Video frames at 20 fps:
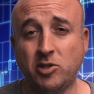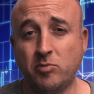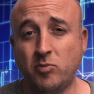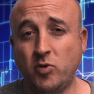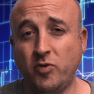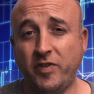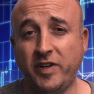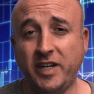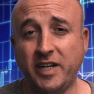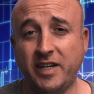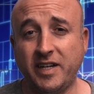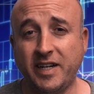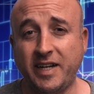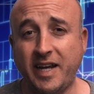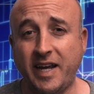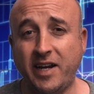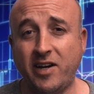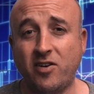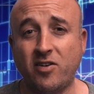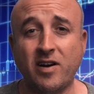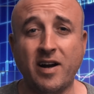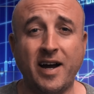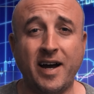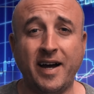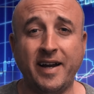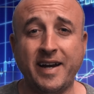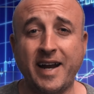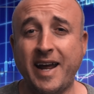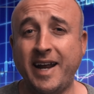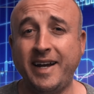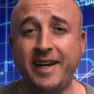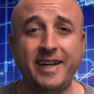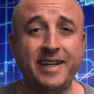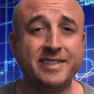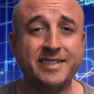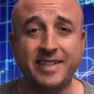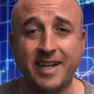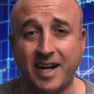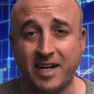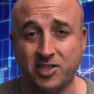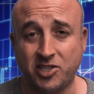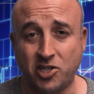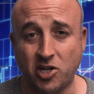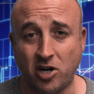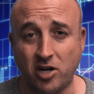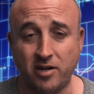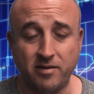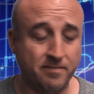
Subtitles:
moving indicator on any stock chart.